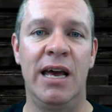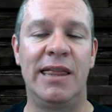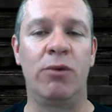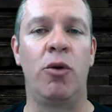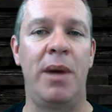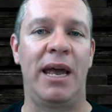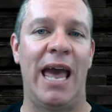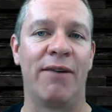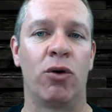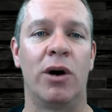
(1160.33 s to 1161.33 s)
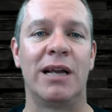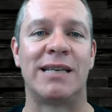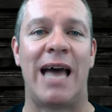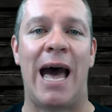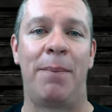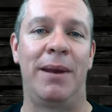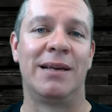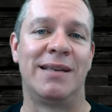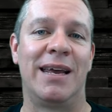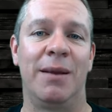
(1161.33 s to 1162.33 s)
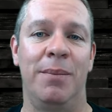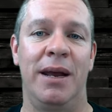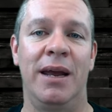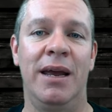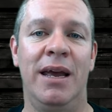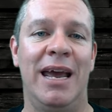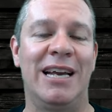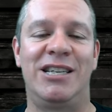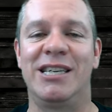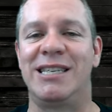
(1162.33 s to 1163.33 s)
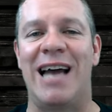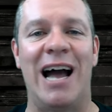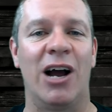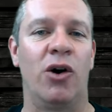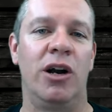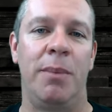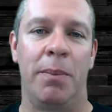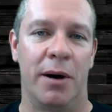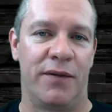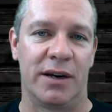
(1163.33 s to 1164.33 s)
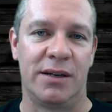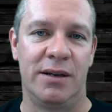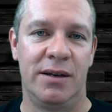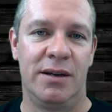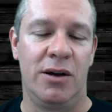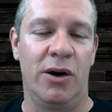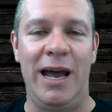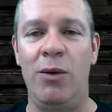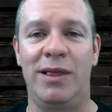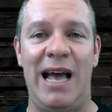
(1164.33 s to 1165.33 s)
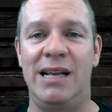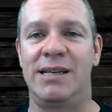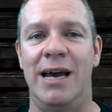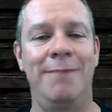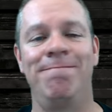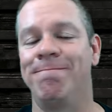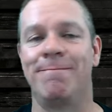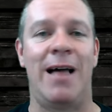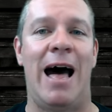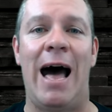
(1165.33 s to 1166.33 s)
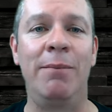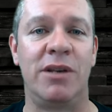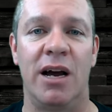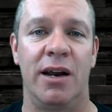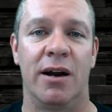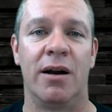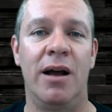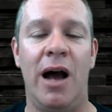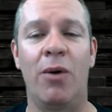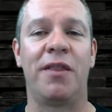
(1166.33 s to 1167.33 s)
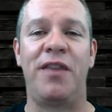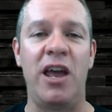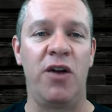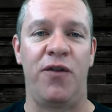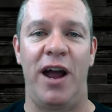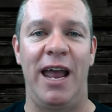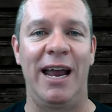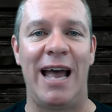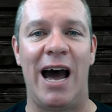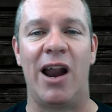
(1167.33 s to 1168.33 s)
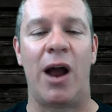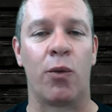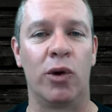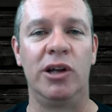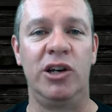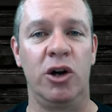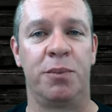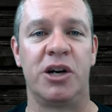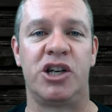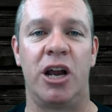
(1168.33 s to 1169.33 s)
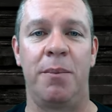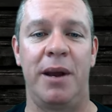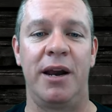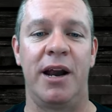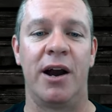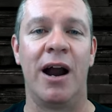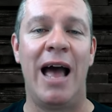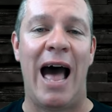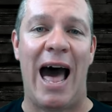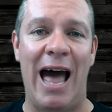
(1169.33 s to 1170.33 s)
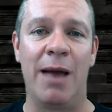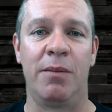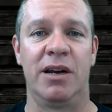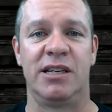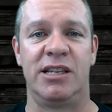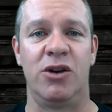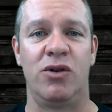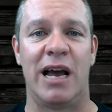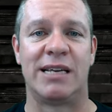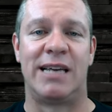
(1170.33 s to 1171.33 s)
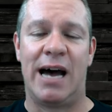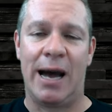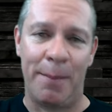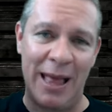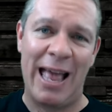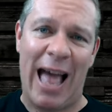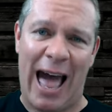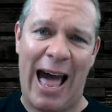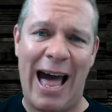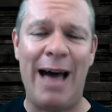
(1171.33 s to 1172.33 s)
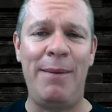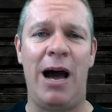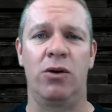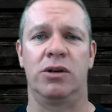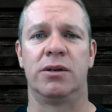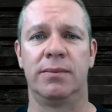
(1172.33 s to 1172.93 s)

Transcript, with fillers: that will make everyone as happy as they can be. It's just not going to be perfect. Okay, with that said, I'm done here. I wanna thank you for hanging out. I really do appreciate you being here. I am gonna see you next time. I'm out.